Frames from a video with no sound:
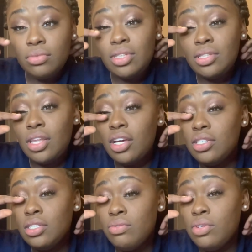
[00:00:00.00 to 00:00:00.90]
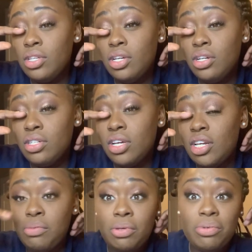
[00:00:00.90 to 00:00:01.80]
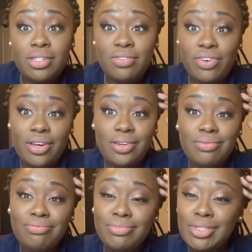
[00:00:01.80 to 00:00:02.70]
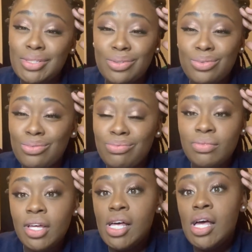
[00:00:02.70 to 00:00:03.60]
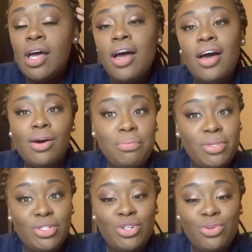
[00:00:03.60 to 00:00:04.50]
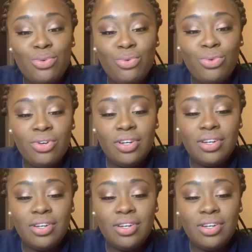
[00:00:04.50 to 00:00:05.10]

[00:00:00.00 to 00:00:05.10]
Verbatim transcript: This lash is really irritating me, but it's fine. It's cool. I hope that you